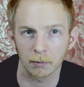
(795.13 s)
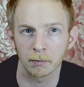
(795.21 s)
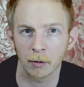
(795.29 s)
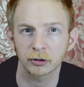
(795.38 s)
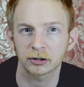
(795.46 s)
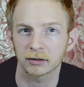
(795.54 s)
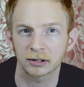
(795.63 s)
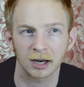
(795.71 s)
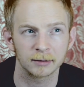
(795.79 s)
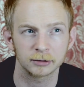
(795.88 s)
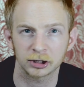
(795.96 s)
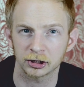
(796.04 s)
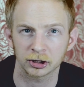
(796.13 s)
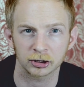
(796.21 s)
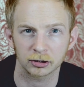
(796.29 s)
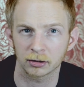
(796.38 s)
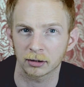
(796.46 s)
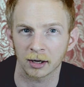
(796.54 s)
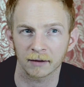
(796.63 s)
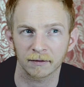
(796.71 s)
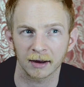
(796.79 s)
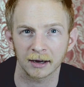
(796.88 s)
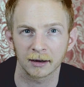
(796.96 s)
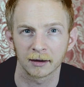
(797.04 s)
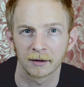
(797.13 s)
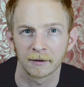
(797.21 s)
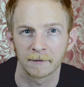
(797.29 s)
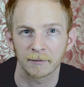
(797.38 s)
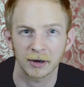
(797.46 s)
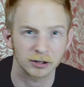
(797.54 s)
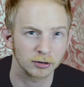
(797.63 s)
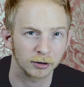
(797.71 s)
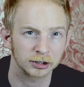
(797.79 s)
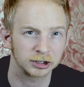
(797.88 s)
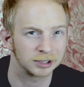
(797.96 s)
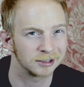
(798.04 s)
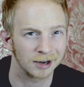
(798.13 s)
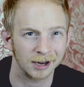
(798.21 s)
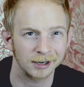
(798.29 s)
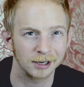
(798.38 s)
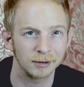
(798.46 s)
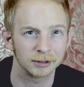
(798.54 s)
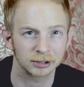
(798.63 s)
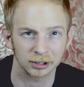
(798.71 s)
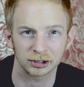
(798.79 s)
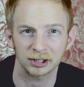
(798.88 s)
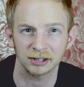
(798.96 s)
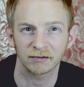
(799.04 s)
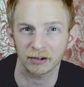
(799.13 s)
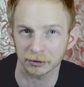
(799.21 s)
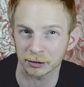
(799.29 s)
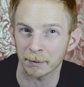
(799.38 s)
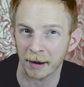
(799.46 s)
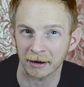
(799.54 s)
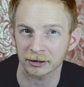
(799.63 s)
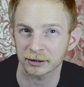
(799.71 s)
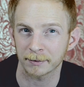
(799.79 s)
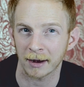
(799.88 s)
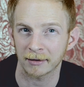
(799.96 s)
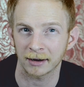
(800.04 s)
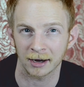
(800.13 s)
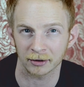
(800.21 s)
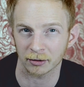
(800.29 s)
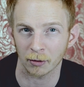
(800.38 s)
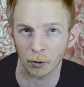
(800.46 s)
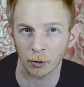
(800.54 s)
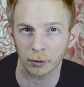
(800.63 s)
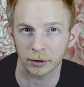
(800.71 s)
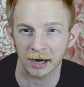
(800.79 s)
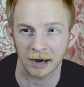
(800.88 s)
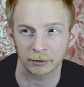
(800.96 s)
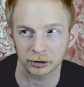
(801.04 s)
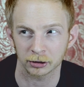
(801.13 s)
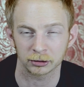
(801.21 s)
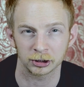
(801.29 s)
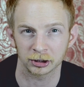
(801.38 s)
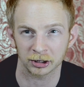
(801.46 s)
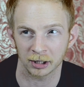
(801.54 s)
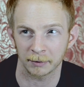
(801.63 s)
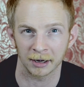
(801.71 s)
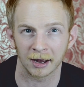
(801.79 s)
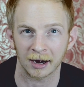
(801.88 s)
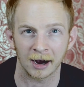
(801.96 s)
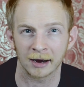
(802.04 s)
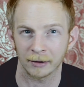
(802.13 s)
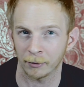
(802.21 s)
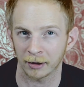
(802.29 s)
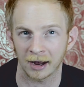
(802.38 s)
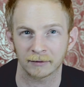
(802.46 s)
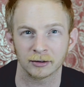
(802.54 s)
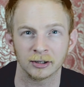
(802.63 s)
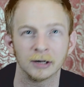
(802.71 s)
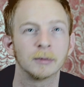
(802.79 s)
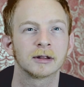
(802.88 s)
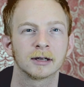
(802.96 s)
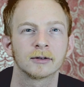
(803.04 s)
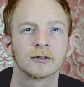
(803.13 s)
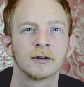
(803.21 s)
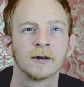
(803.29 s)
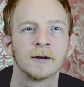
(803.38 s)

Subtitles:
Most of the time, she's just going to flake. And it's not because she doesn't like you, it's because she feels embarrassed about it, and it's awkward now, and she's just going to be like, I don't want to have to deal with this.